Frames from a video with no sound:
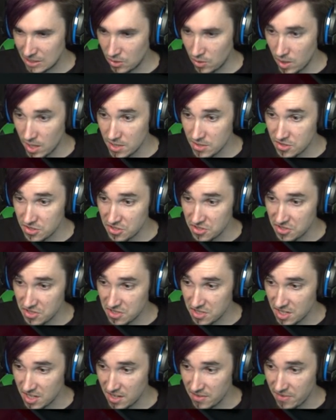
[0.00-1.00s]
Crunchy
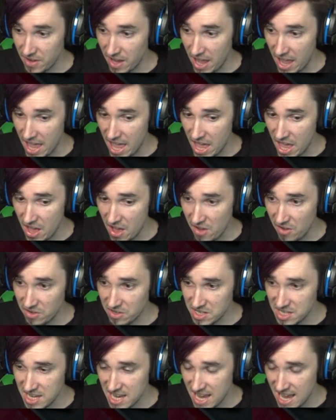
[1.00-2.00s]
stuff. Hell
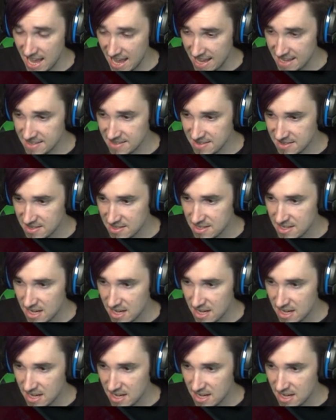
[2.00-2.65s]
yes.